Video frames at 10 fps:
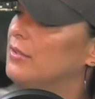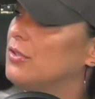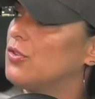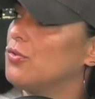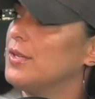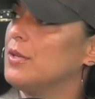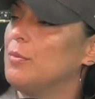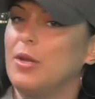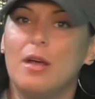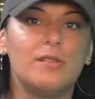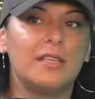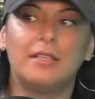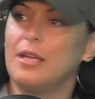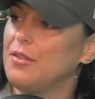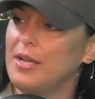to destroy someone else, and
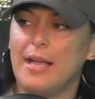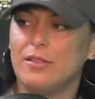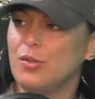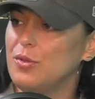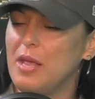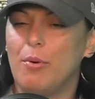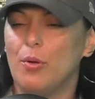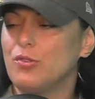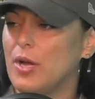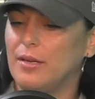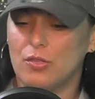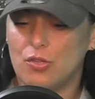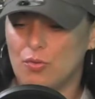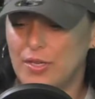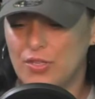the other guy, too, they both try to
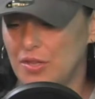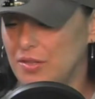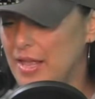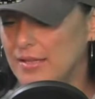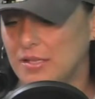destroy each other. That,